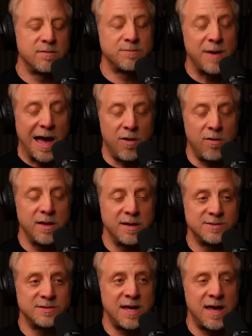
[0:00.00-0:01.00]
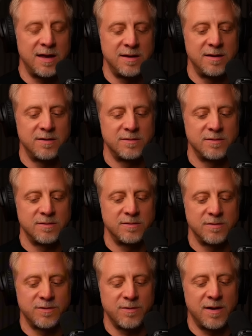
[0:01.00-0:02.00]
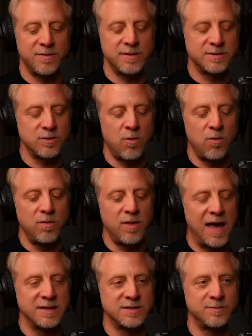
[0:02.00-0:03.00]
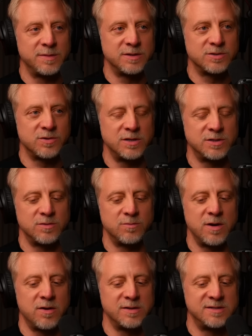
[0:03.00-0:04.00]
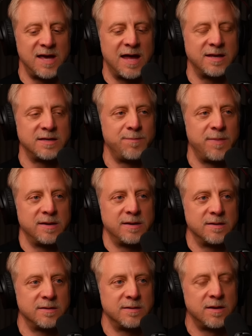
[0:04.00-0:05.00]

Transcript: Powell has said throughout this whole last administration, we are data dependent.